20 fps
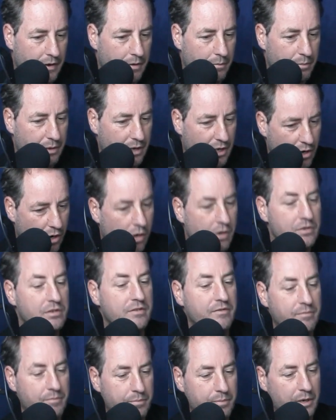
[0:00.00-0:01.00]

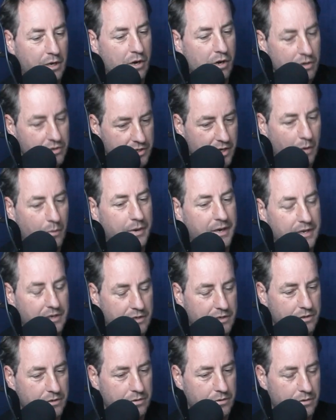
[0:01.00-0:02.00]
because I went
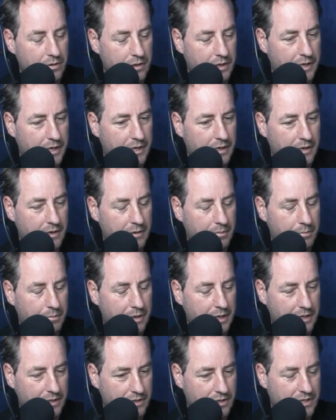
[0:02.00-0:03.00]
to
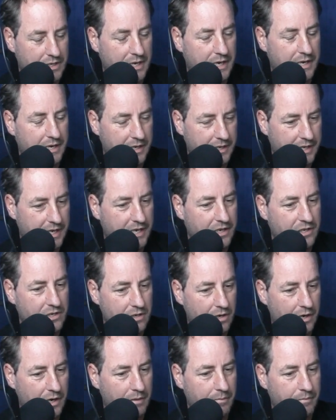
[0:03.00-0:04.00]
Pakistan at that
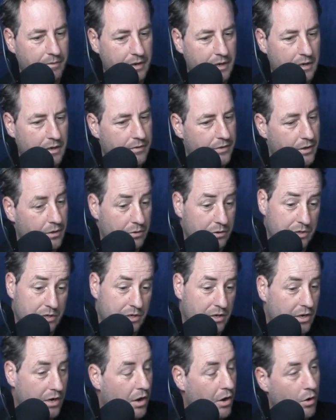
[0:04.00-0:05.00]
time, there was
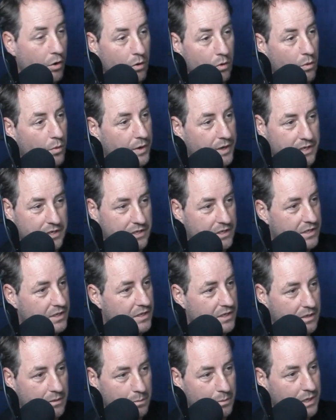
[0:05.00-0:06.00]
no West
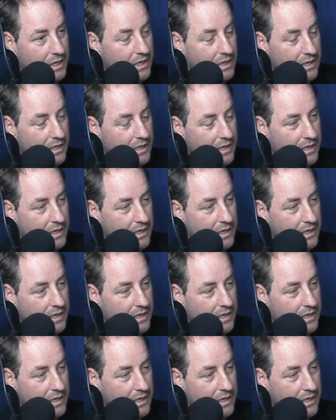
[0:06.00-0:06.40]
Indian media